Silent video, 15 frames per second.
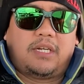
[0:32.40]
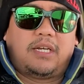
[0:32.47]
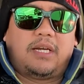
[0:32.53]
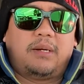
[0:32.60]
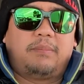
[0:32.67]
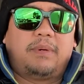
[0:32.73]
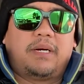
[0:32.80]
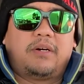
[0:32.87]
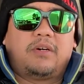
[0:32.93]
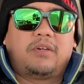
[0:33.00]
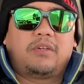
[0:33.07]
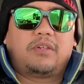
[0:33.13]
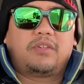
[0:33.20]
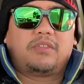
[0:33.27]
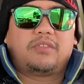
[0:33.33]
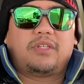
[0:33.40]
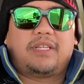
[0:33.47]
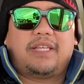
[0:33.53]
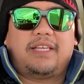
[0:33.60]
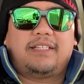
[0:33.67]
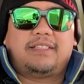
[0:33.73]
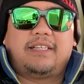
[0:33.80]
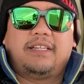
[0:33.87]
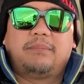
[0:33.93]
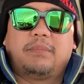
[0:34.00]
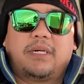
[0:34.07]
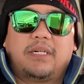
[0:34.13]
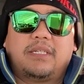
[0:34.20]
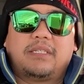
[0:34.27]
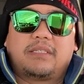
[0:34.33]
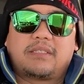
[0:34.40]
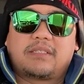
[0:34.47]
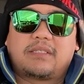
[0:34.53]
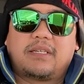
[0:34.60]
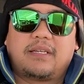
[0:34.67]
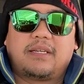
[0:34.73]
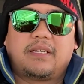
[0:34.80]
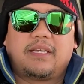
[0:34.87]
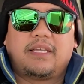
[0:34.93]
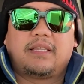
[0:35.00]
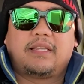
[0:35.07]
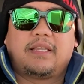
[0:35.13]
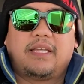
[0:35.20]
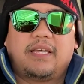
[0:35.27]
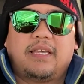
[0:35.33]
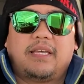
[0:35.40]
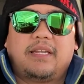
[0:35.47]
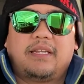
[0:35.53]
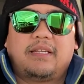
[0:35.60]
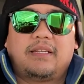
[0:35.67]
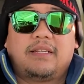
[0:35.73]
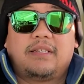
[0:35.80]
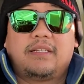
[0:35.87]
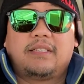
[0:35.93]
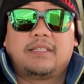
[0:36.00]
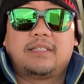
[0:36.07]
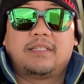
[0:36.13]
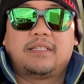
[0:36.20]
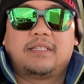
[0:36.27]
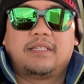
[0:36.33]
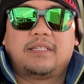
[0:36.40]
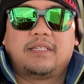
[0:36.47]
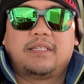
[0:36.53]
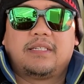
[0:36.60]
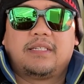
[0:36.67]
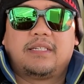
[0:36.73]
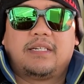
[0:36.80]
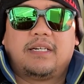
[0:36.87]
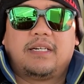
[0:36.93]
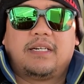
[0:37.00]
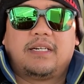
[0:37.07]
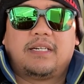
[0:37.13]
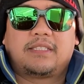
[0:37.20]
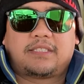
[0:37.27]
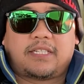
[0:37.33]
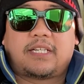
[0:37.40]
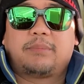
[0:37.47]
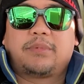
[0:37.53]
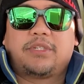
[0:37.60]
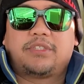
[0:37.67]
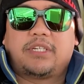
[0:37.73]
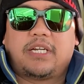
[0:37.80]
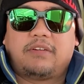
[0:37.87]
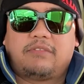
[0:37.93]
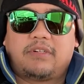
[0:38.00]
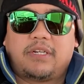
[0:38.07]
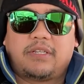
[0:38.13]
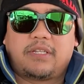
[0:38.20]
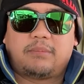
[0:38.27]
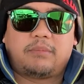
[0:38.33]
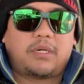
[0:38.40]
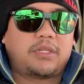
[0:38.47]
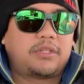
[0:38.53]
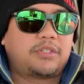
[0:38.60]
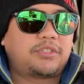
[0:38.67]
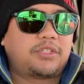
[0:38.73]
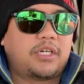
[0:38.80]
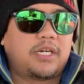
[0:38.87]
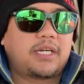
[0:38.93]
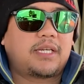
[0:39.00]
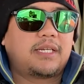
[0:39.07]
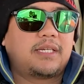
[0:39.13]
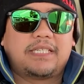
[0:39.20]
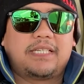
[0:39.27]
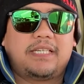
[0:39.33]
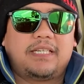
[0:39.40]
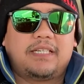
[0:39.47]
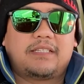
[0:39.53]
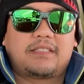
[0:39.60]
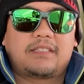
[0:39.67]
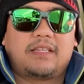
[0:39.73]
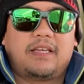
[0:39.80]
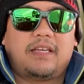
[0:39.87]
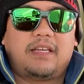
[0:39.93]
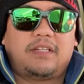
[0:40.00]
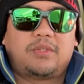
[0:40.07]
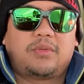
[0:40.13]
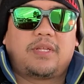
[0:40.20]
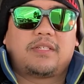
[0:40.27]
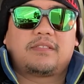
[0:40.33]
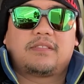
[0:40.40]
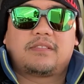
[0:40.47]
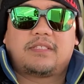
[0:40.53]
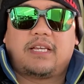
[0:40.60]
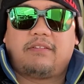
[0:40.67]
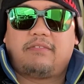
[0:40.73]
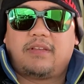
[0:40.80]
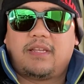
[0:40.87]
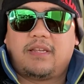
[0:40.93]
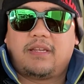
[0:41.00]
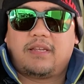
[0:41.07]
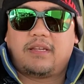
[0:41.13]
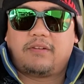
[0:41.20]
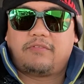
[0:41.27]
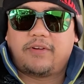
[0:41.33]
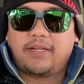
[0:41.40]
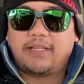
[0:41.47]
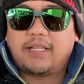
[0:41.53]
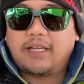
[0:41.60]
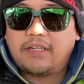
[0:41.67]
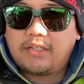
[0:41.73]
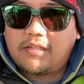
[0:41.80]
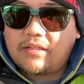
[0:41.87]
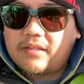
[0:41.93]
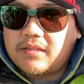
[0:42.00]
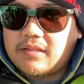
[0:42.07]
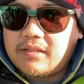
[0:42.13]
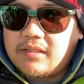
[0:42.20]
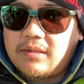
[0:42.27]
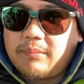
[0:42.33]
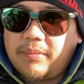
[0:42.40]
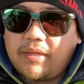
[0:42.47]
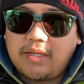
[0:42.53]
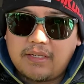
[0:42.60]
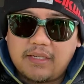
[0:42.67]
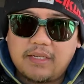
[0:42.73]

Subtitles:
about 18 months and then as a company driver, and then bought the truck. It's a 2007 Freightliner Columbia.